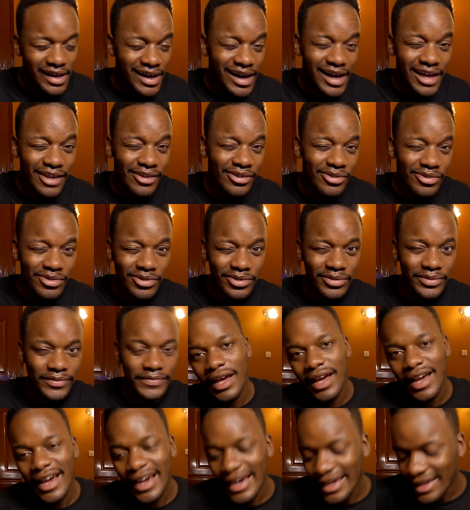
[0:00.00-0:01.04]
I don't know.
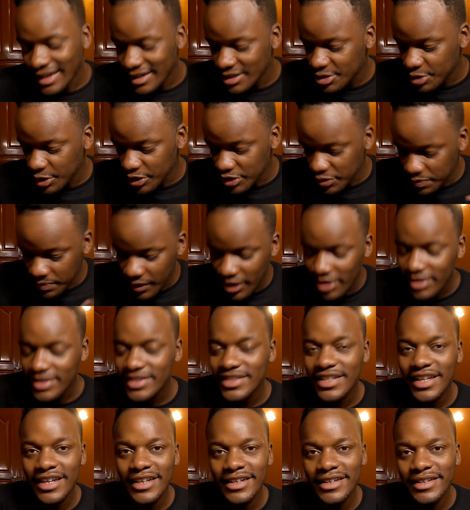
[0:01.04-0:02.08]
And I tried to power
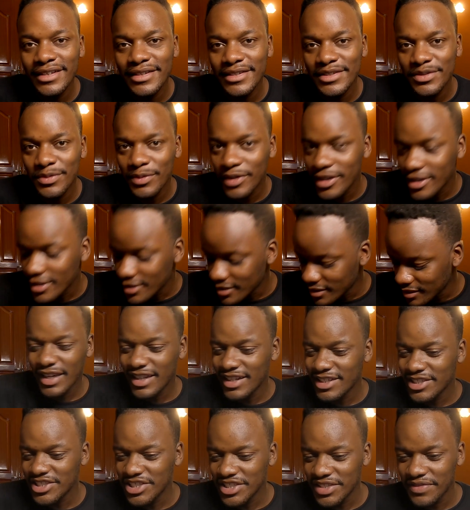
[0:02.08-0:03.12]
slide it as well,
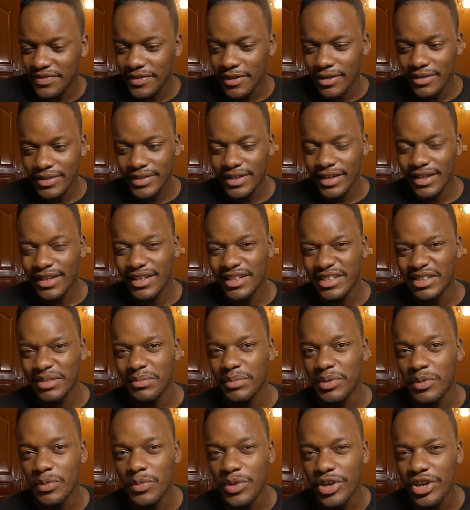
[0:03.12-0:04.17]
and it just felt a little
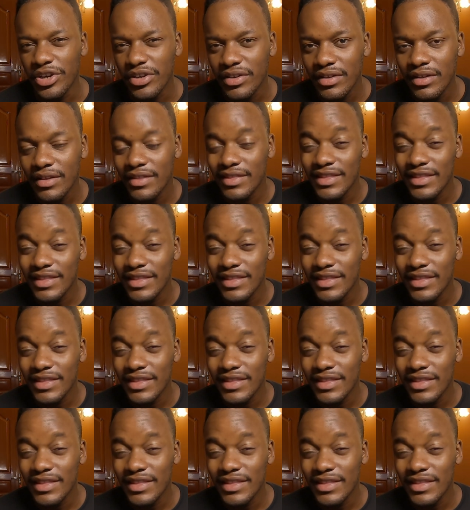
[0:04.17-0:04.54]
bit weird.